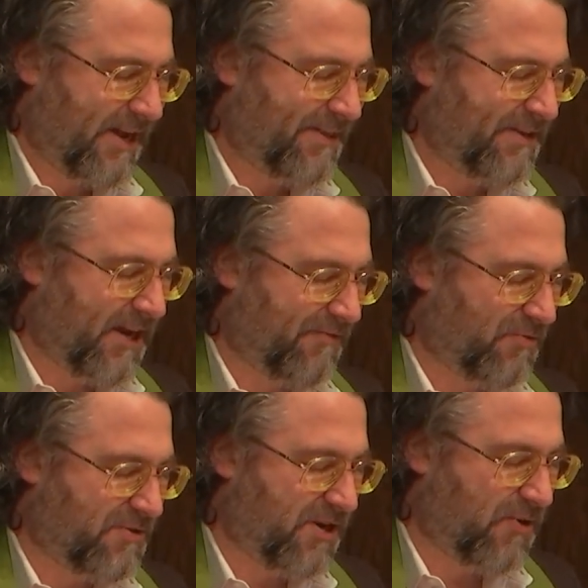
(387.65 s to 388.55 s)
I think
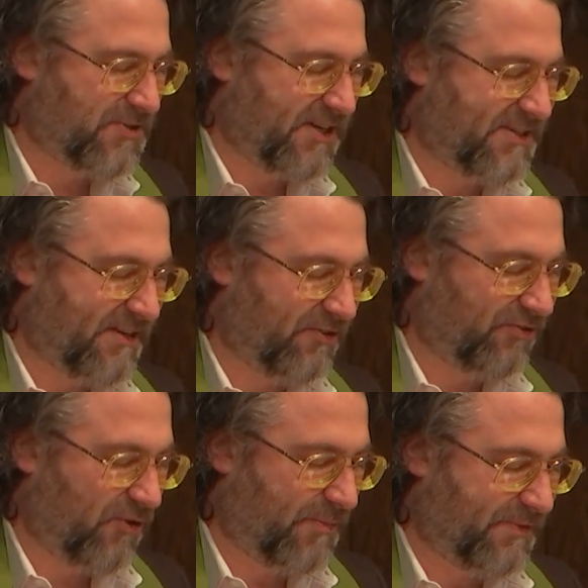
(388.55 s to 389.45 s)
everyone knows I tend to
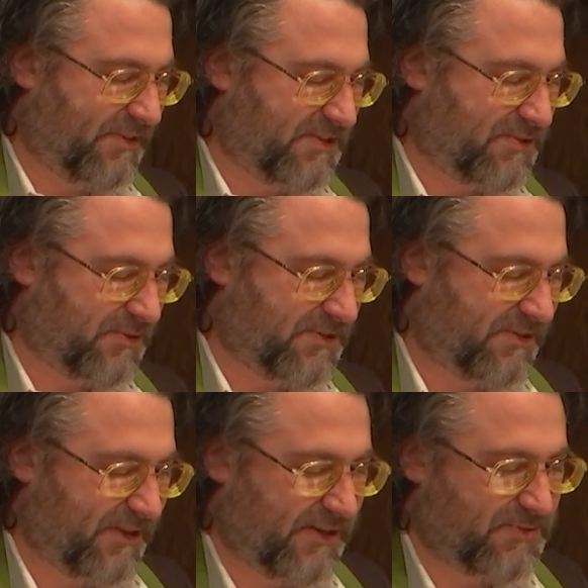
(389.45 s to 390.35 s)
show up to these sorts of
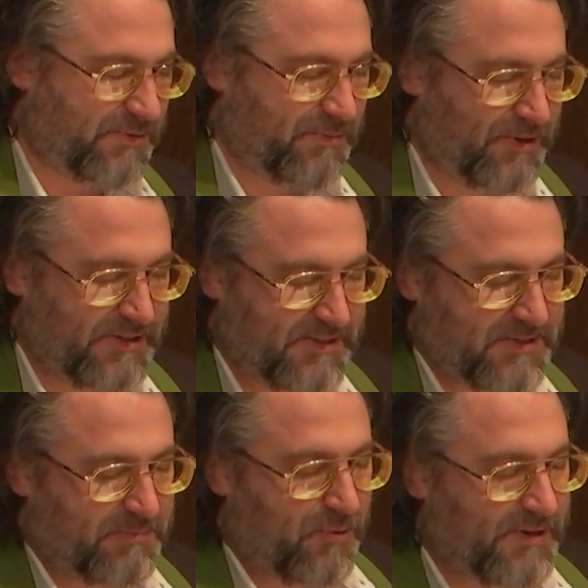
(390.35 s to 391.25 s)
things with pretty
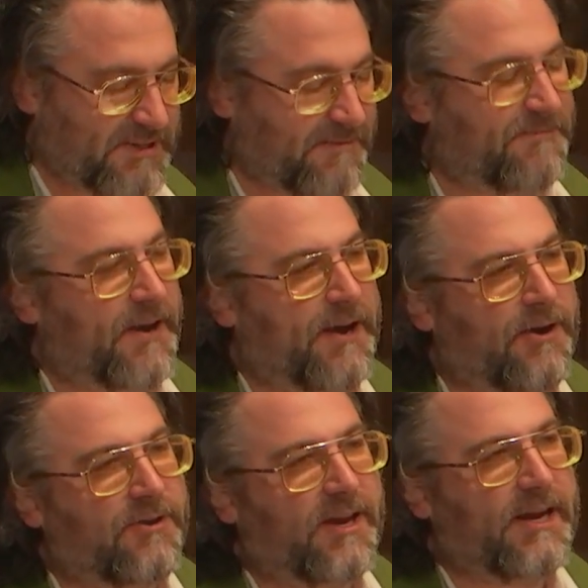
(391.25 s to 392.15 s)
disappointing
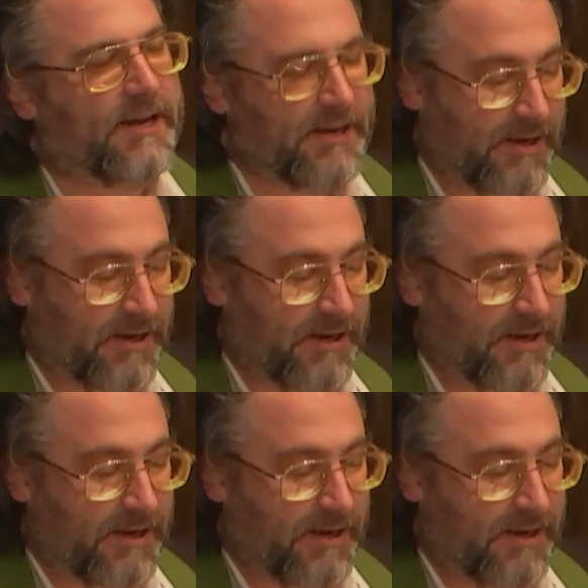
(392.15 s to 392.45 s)
fare, like